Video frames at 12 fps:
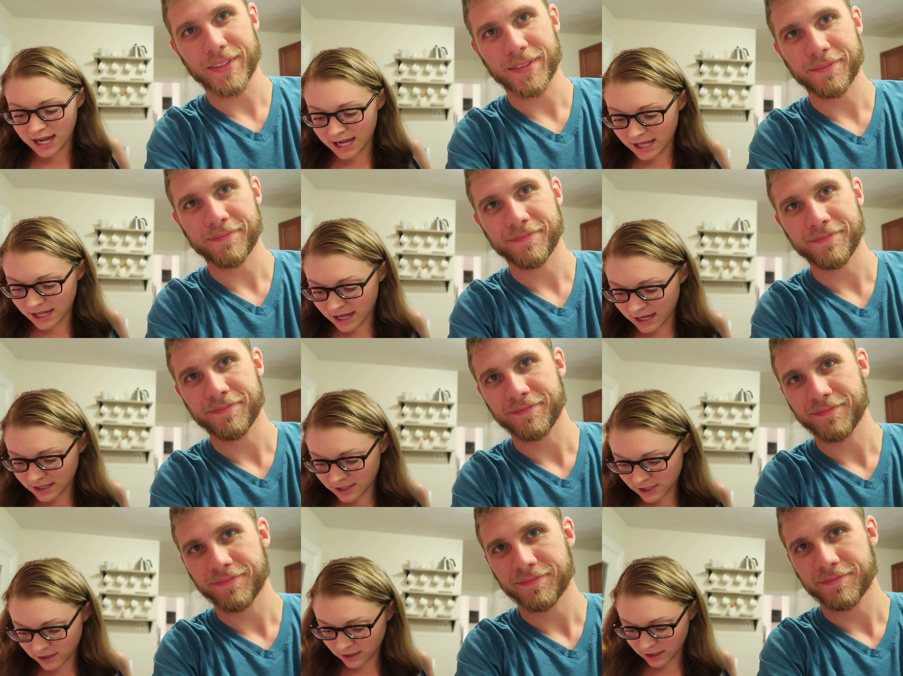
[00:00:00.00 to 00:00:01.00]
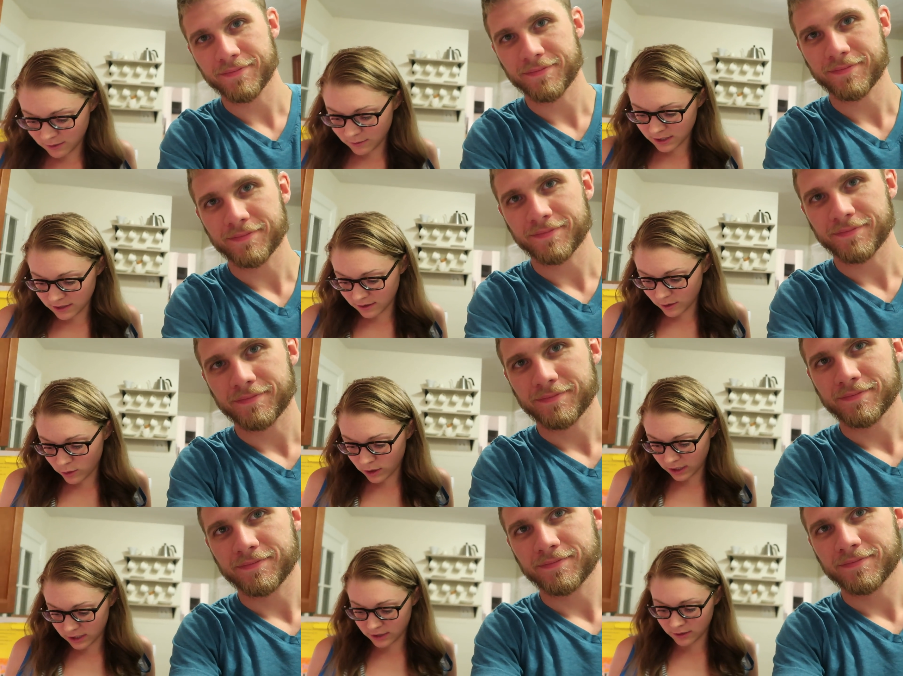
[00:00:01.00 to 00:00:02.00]
Speaker 1: I actually wasn't
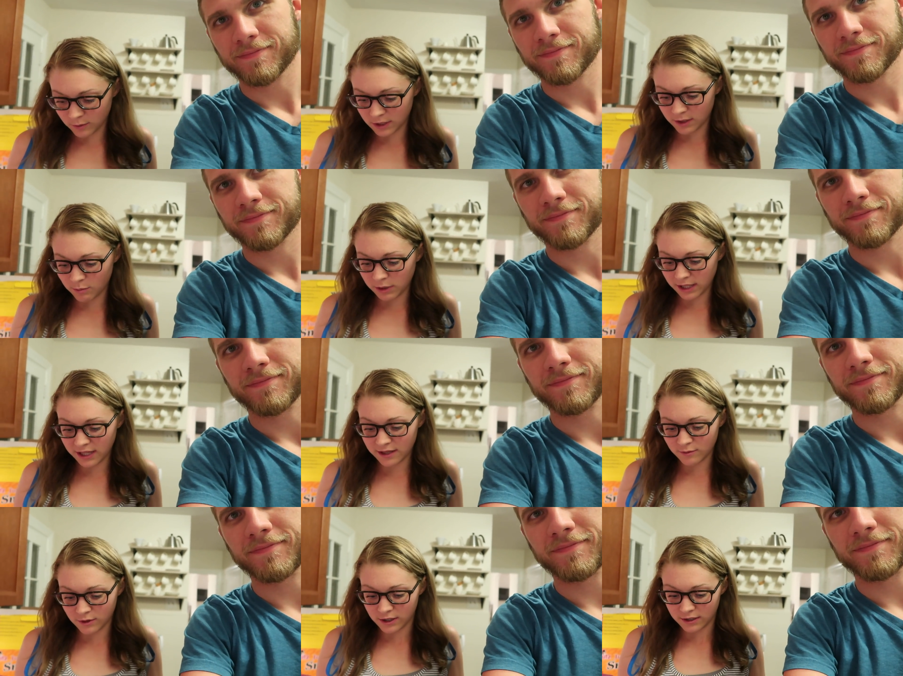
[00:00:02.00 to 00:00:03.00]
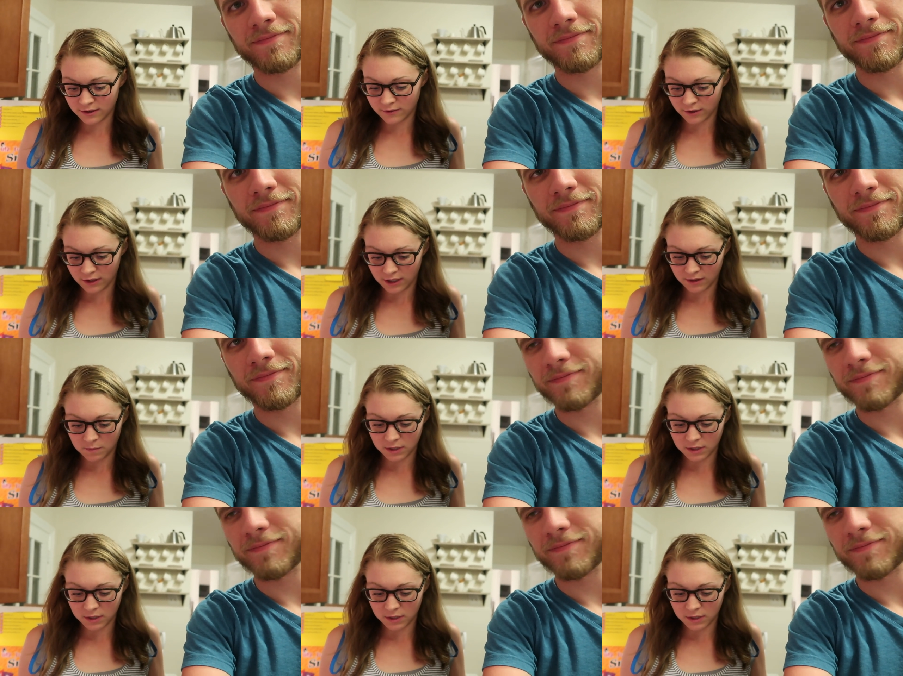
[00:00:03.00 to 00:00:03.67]
quite sure what the plan was for these